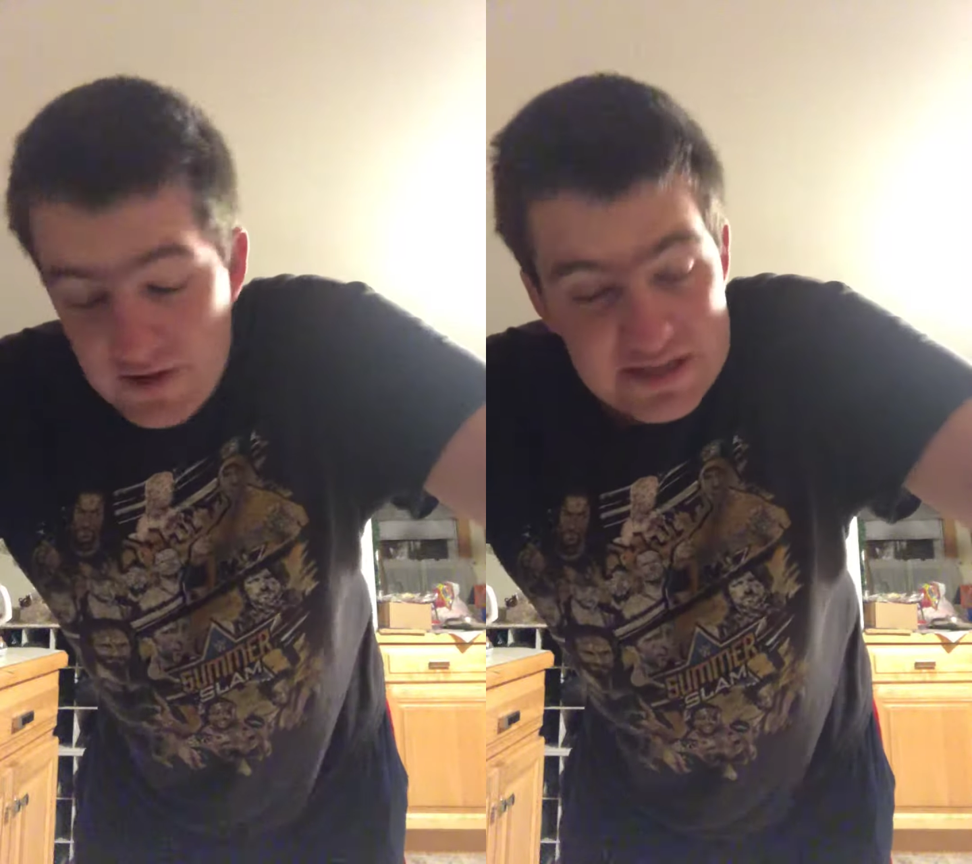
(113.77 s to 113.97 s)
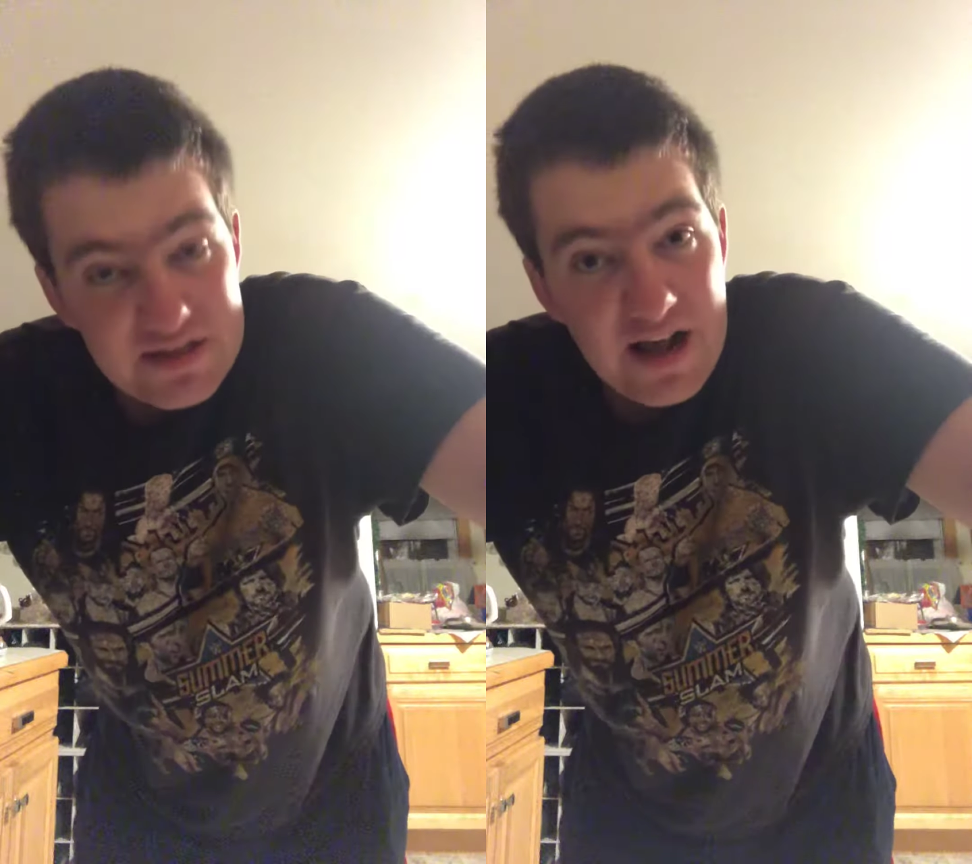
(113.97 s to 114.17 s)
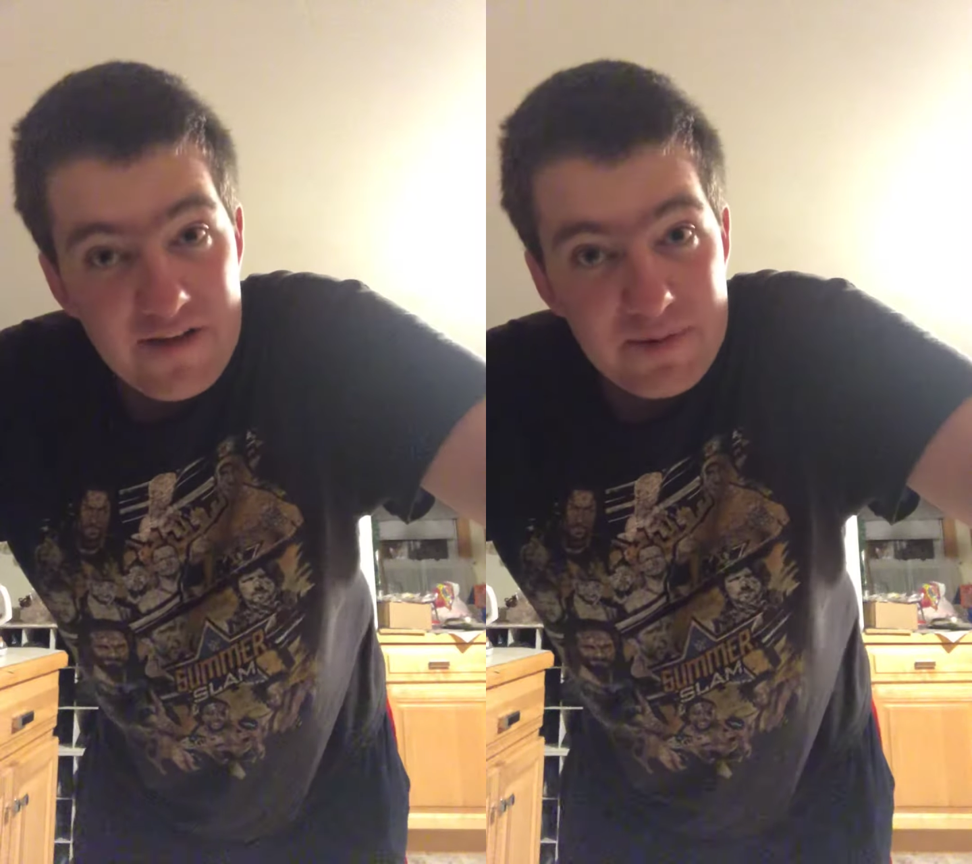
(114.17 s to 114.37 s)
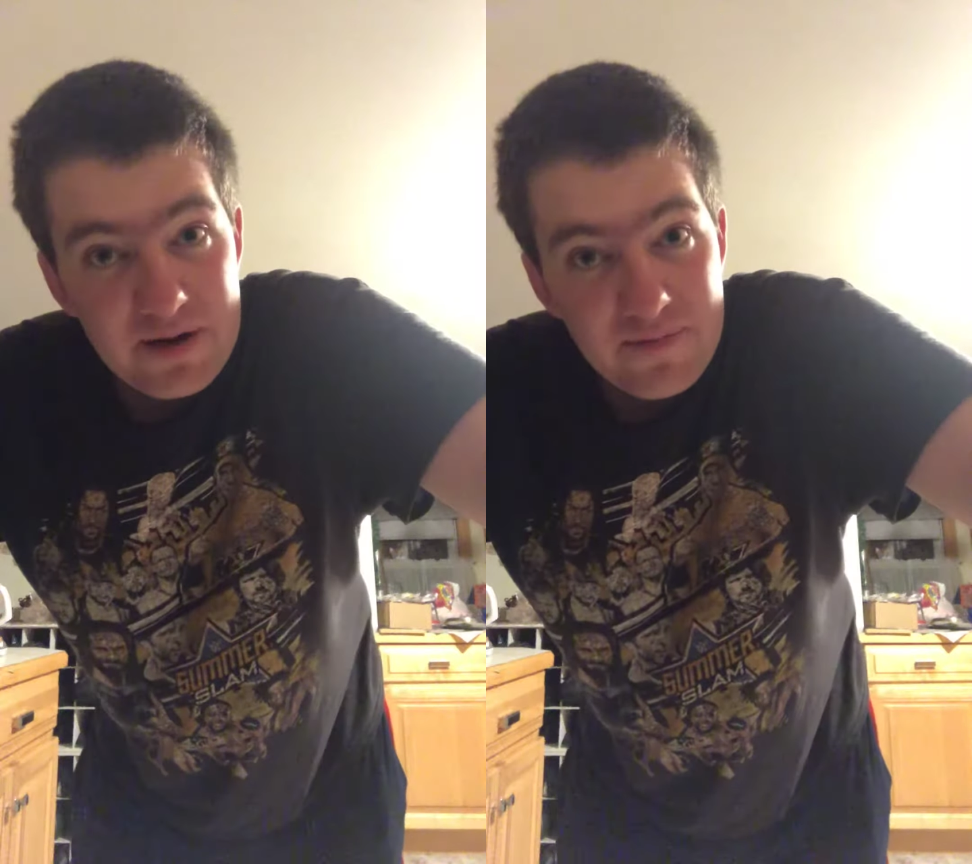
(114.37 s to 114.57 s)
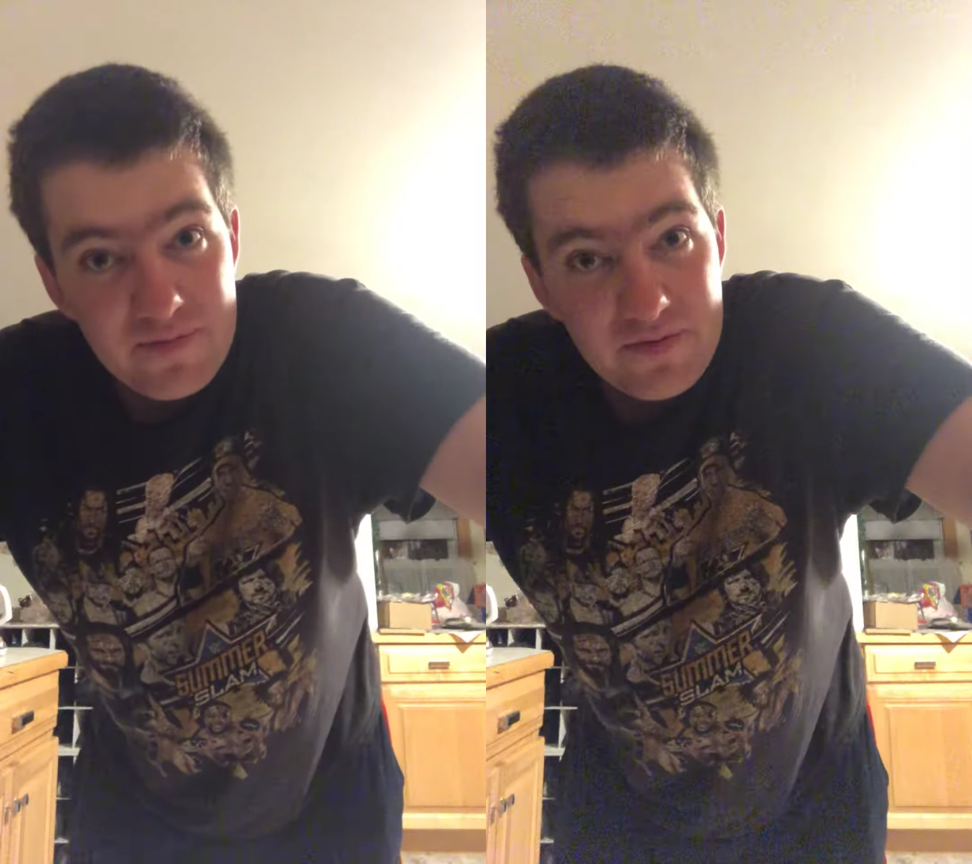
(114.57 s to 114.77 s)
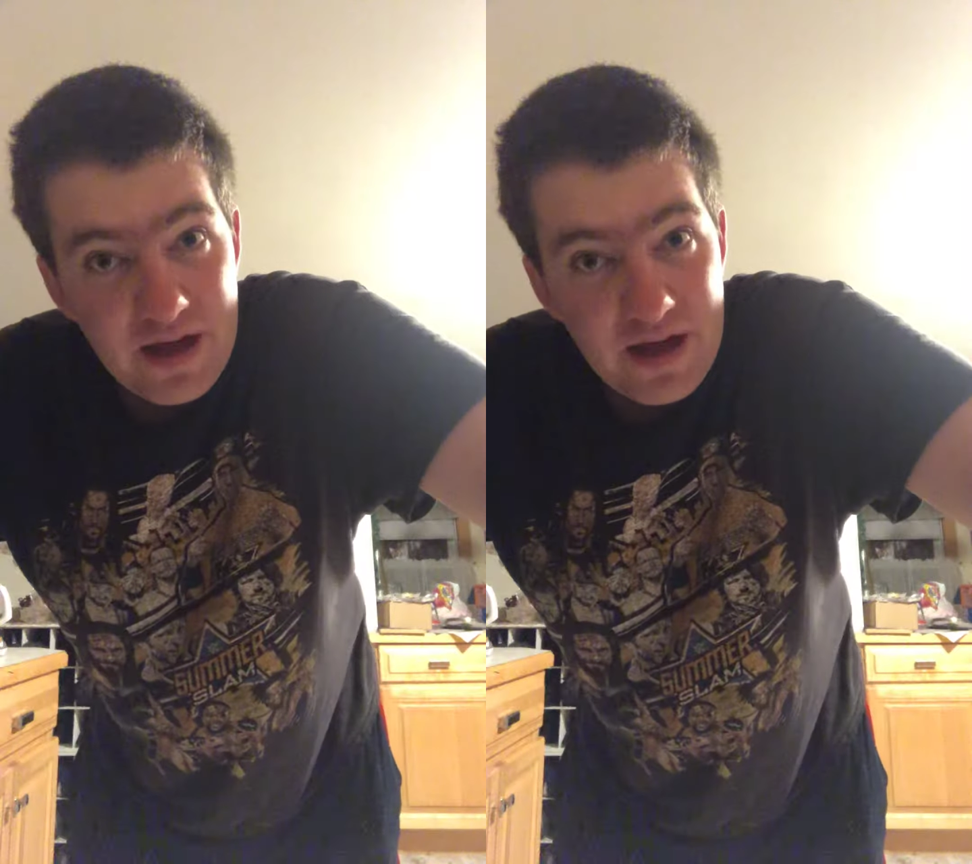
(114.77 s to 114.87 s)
reason I've been